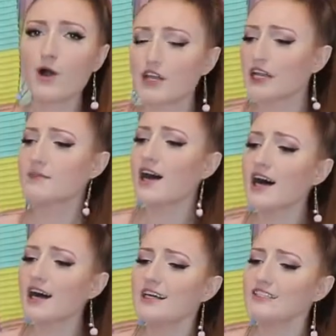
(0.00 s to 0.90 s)

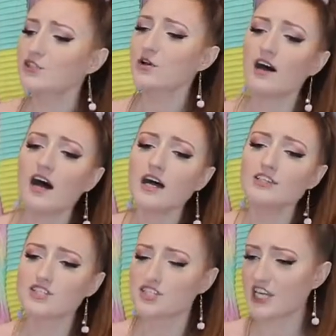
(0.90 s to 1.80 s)
Pokemon to
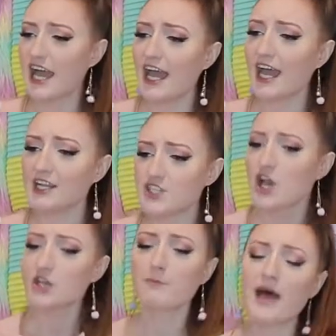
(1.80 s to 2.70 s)
understand
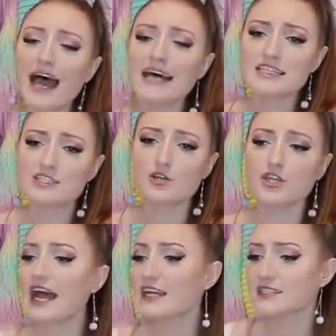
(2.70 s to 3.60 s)
the
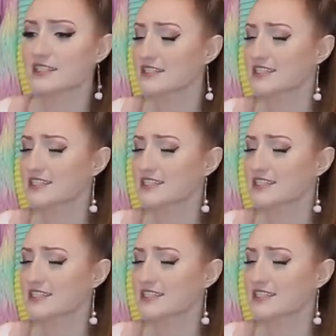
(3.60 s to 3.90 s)
pastel that's